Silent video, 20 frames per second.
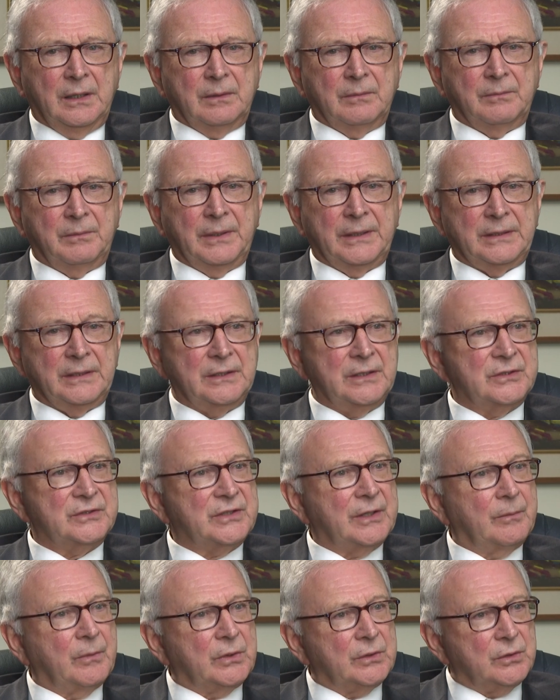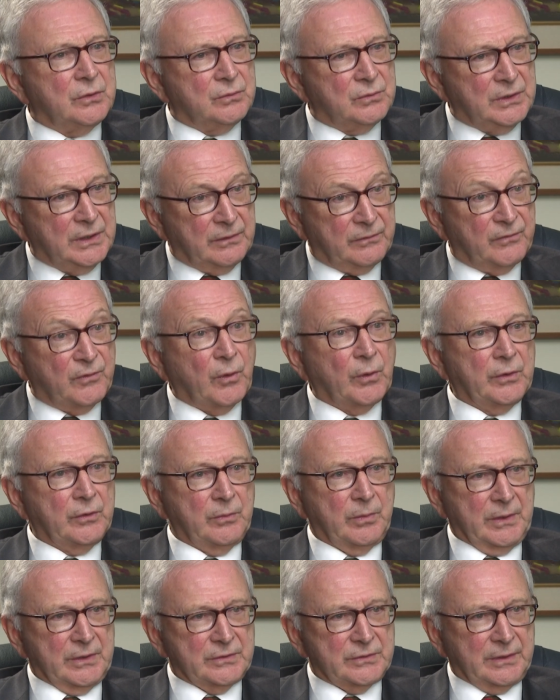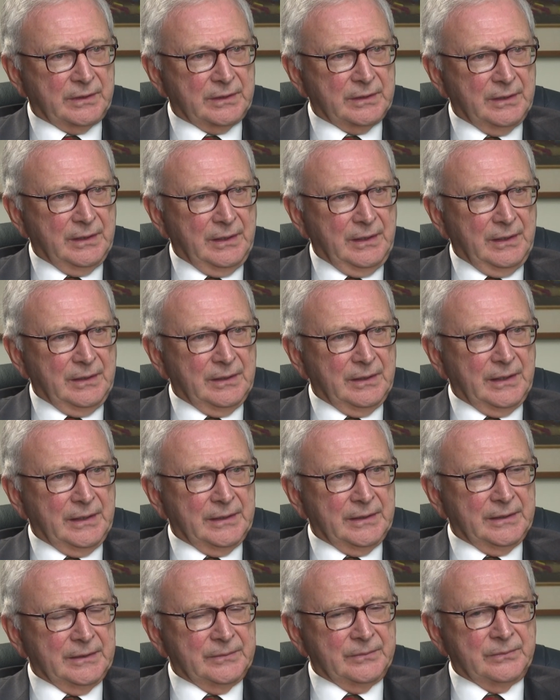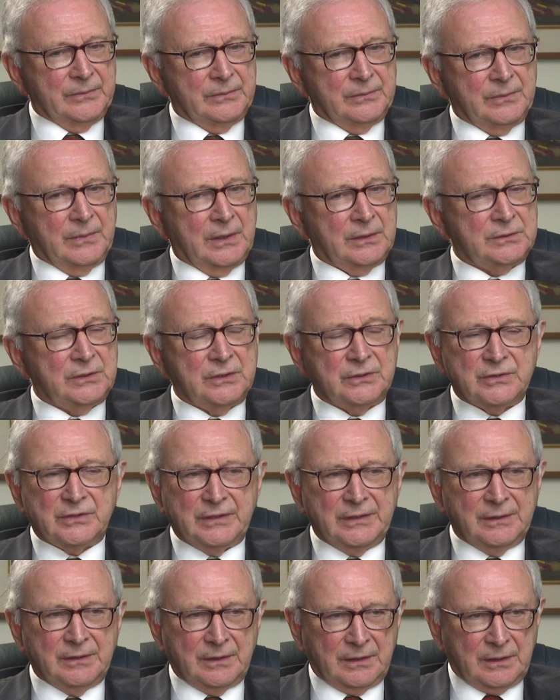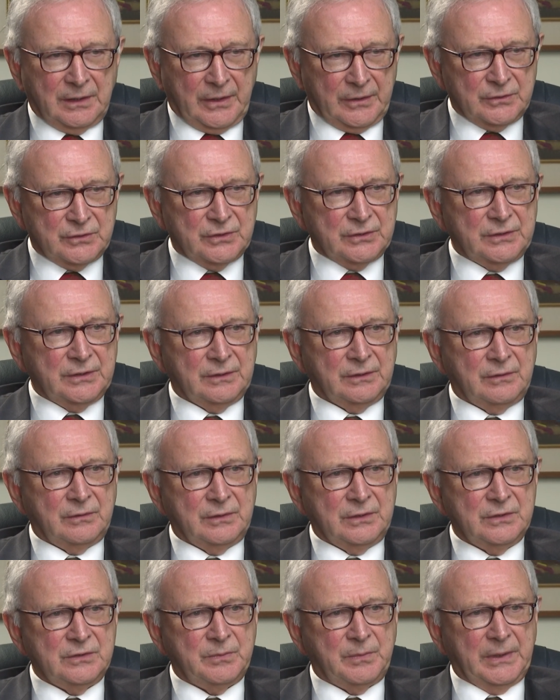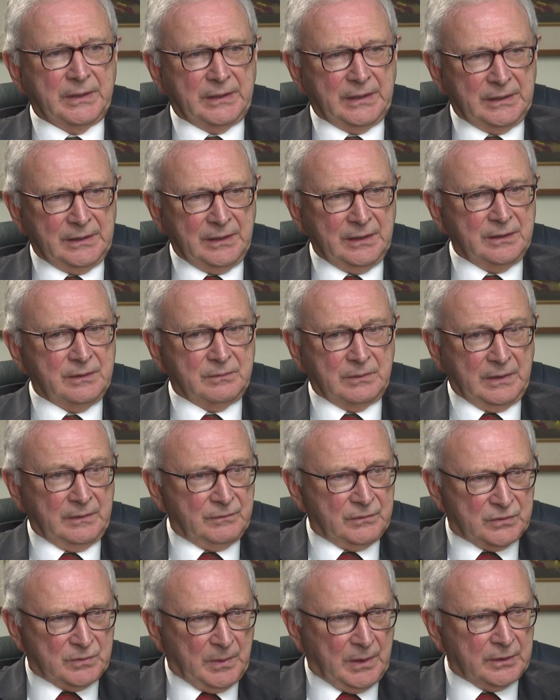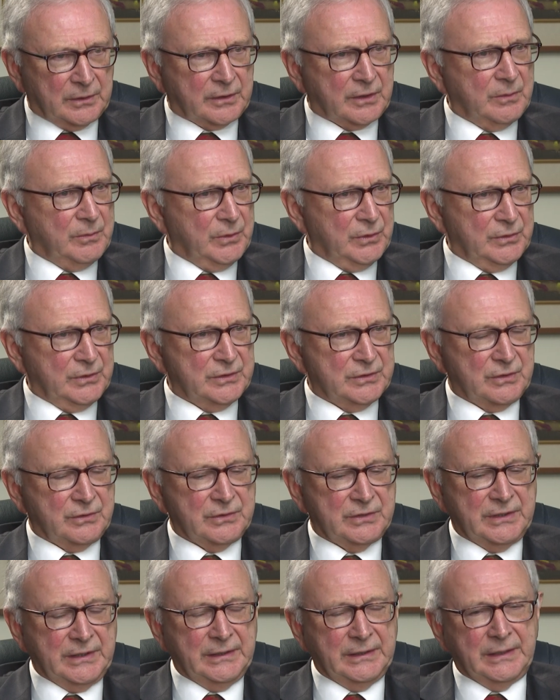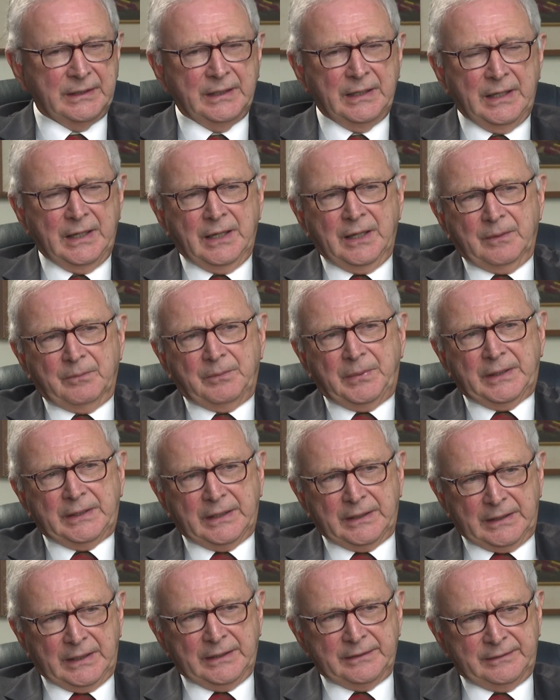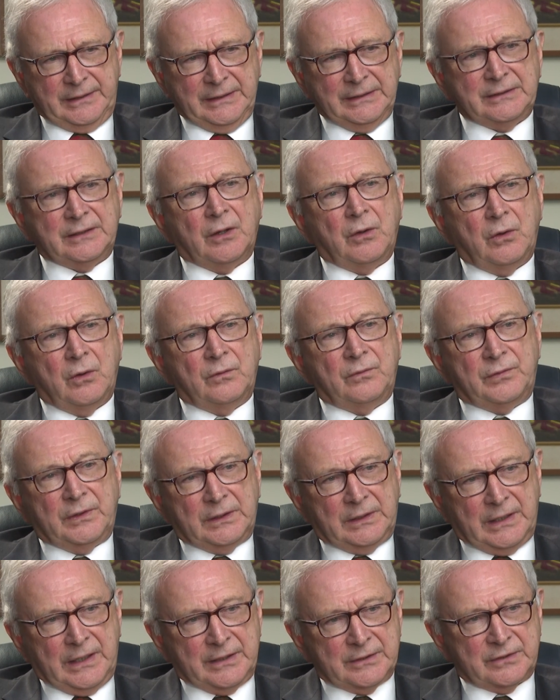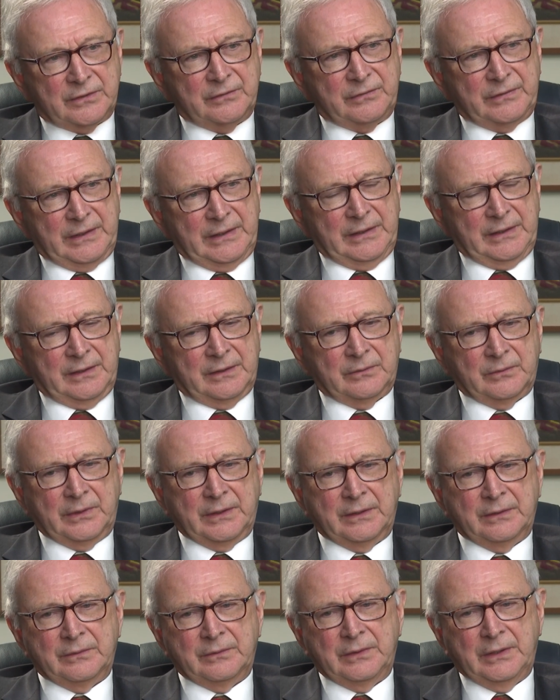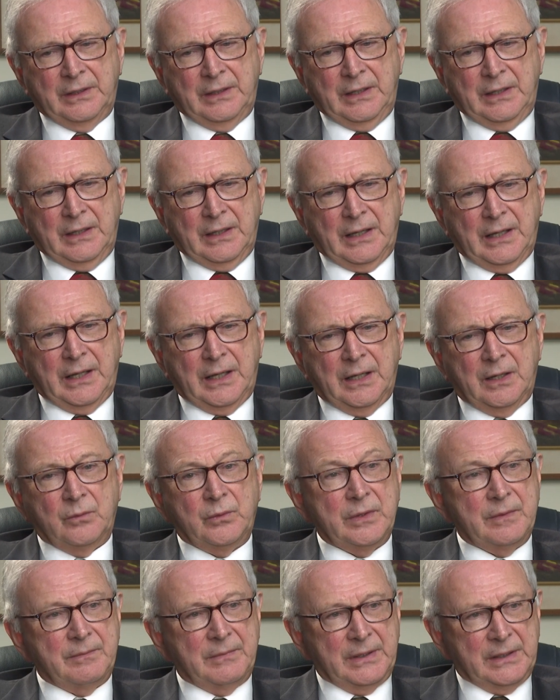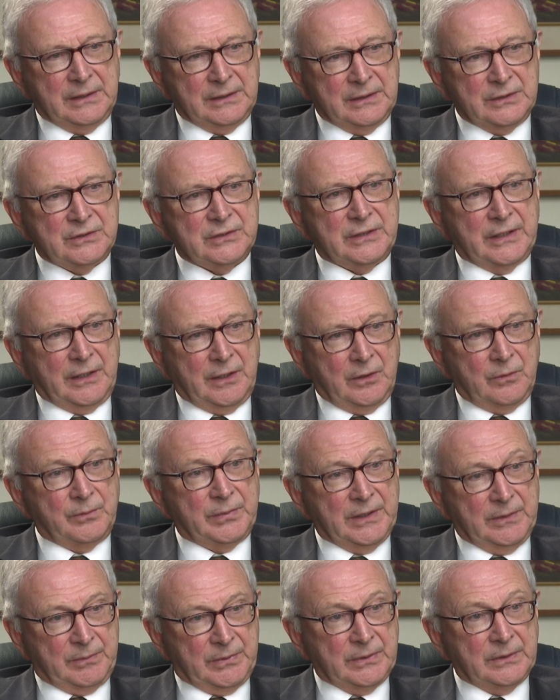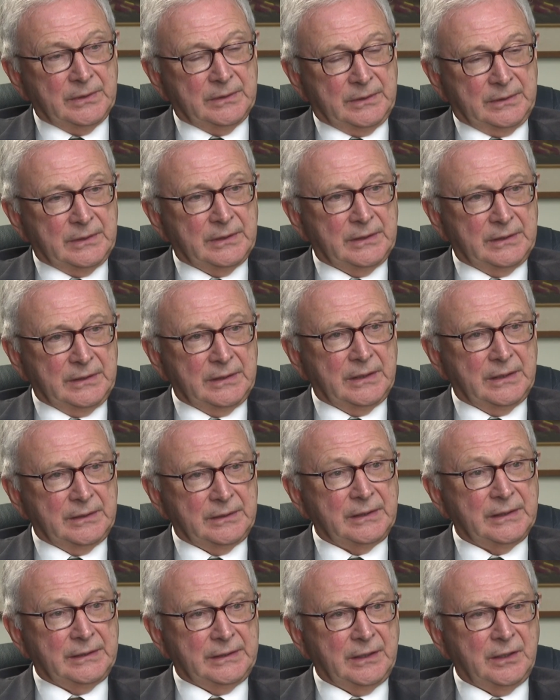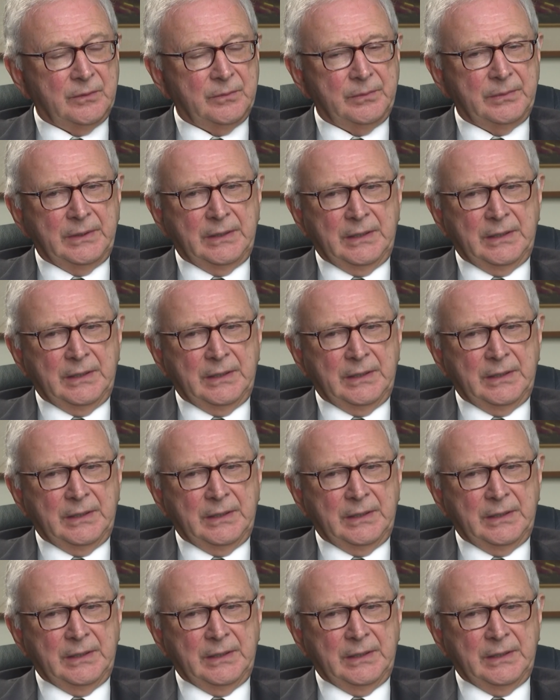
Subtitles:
but it is somewhat unique for New Brunswick. Moncton's seen the largest increase, but even smaller communities are seeing it. But I think the whole philosophy around how we manage to help people get help,